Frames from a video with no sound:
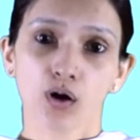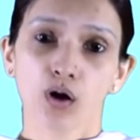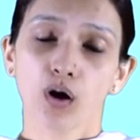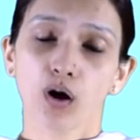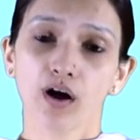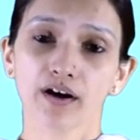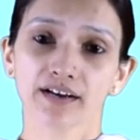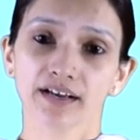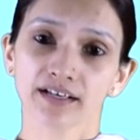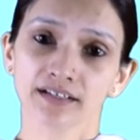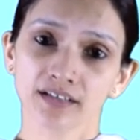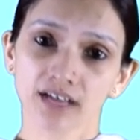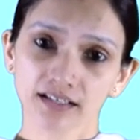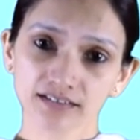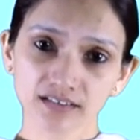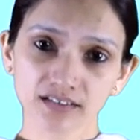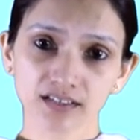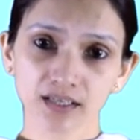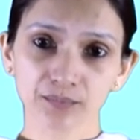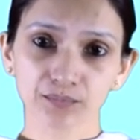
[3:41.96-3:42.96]
or
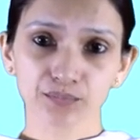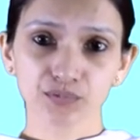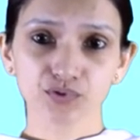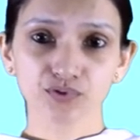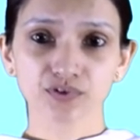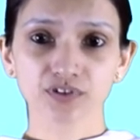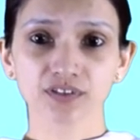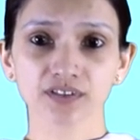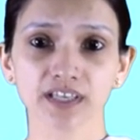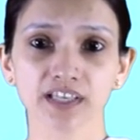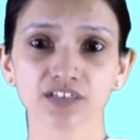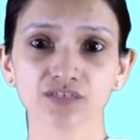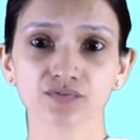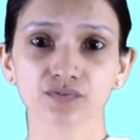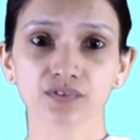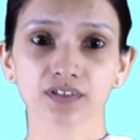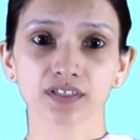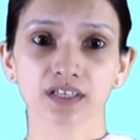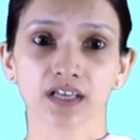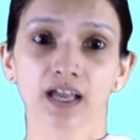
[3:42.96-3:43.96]
another computer
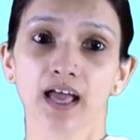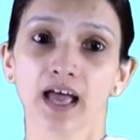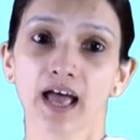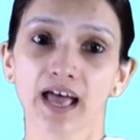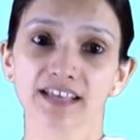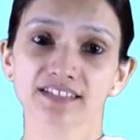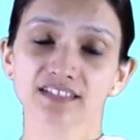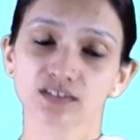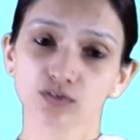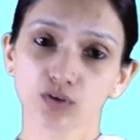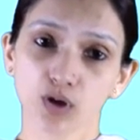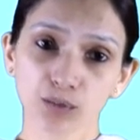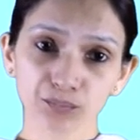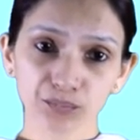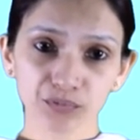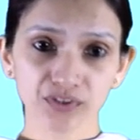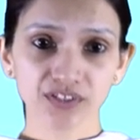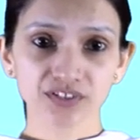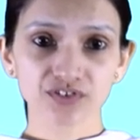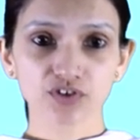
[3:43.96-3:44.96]
network as a
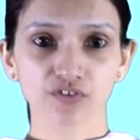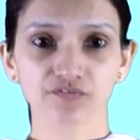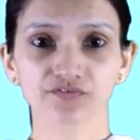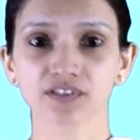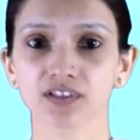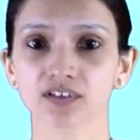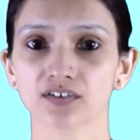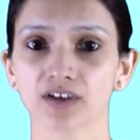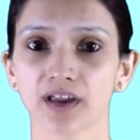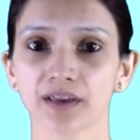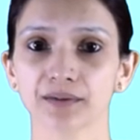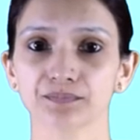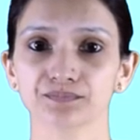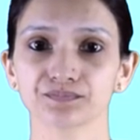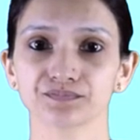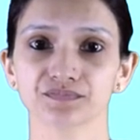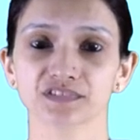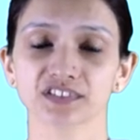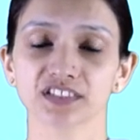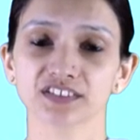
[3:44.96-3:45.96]
component of the crime.
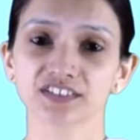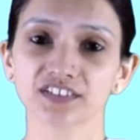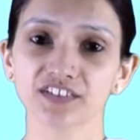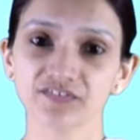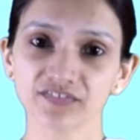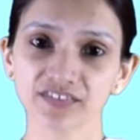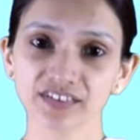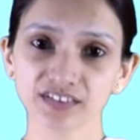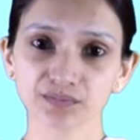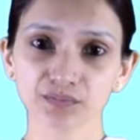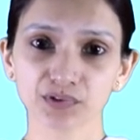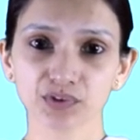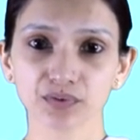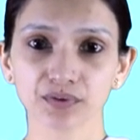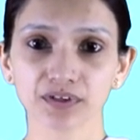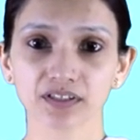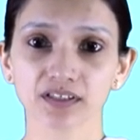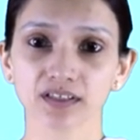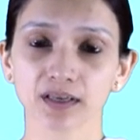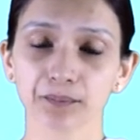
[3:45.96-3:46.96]
The difference
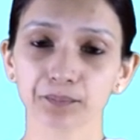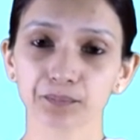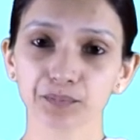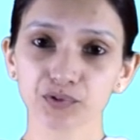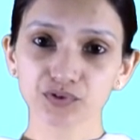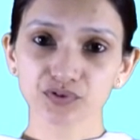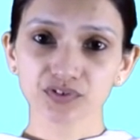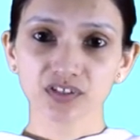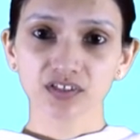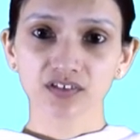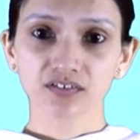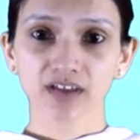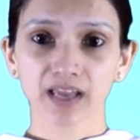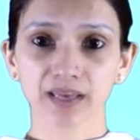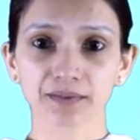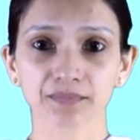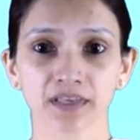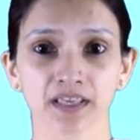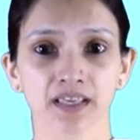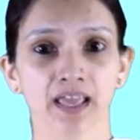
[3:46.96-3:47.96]
between computer
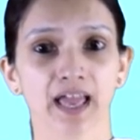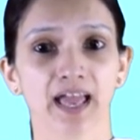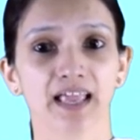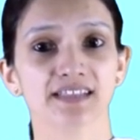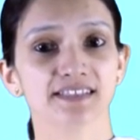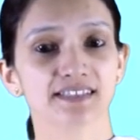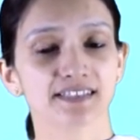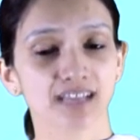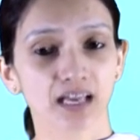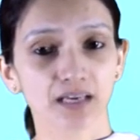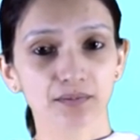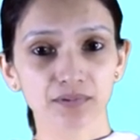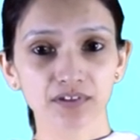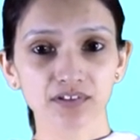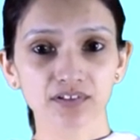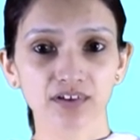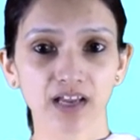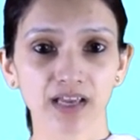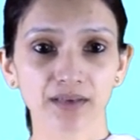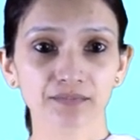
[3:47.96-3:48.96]
crime and
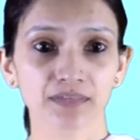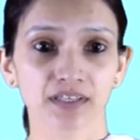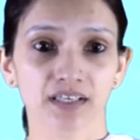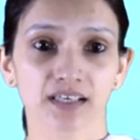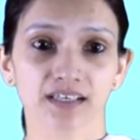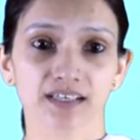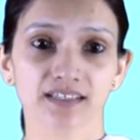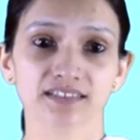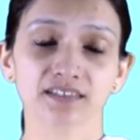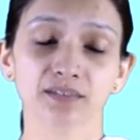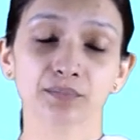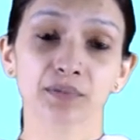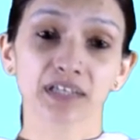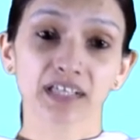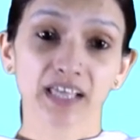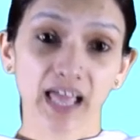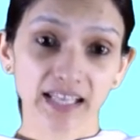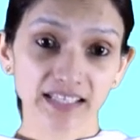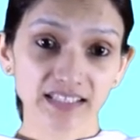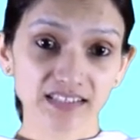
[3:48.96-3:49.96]
cybercrime is the
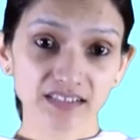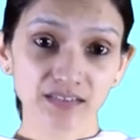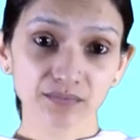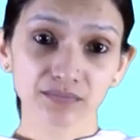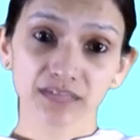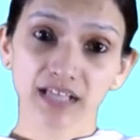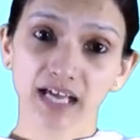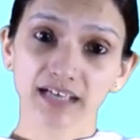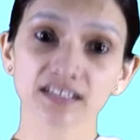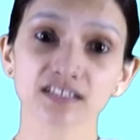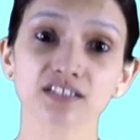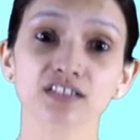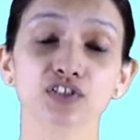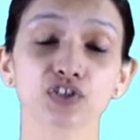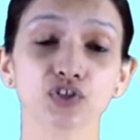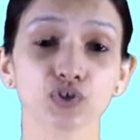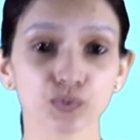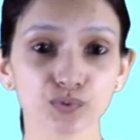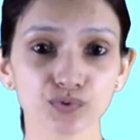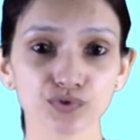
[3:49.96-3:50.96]
mechanism that is
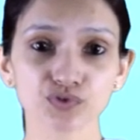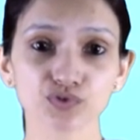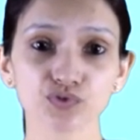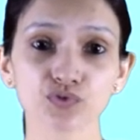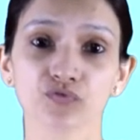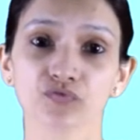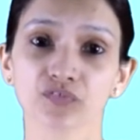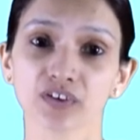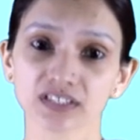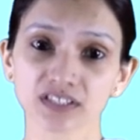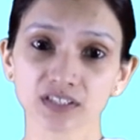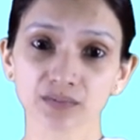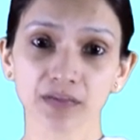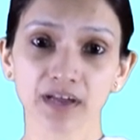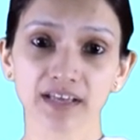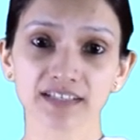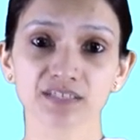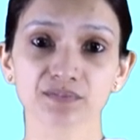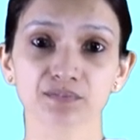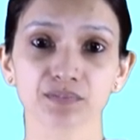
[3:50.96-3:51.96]
used to
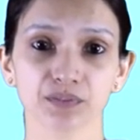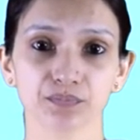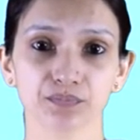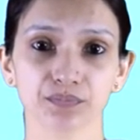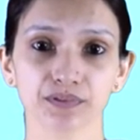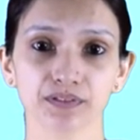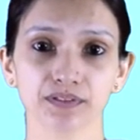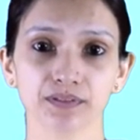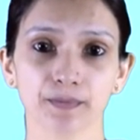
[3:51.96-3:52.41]
victimize people.